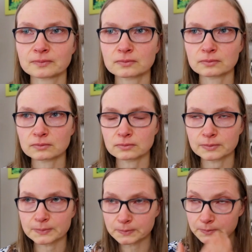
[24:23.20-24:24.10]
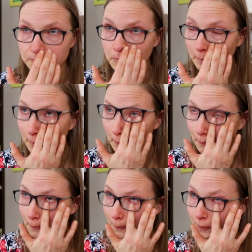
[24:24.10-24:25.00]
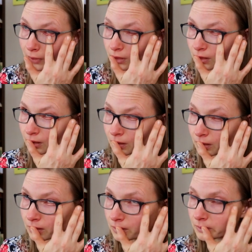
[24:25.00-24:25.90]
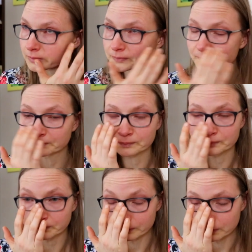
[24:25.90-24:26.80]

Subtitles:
Nothing is said.